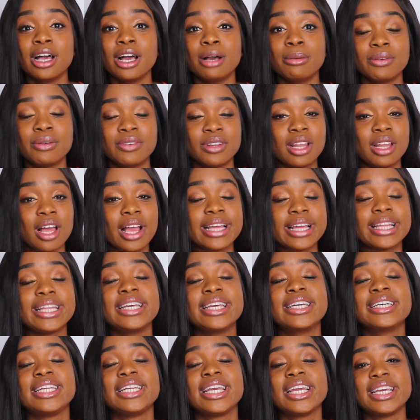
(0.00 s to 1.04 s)
but the
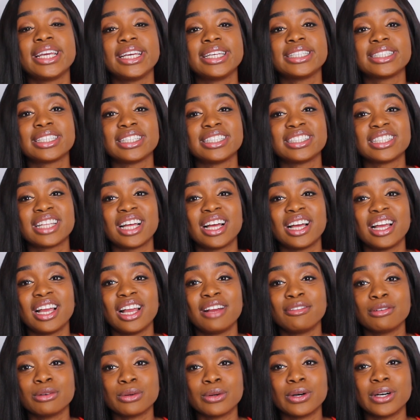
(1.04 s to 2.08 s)
likelihood is that
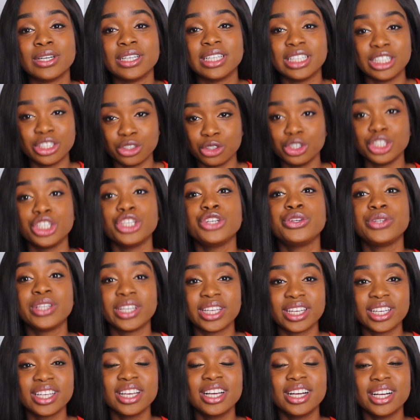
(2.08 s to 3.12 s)
everyone in your
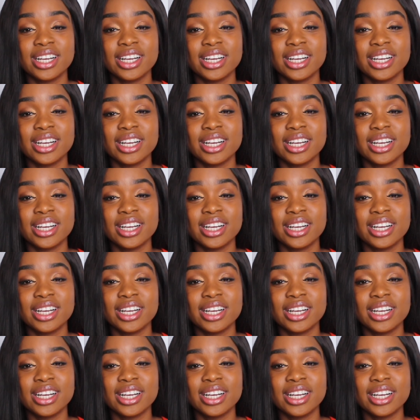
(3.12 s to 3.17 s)
uni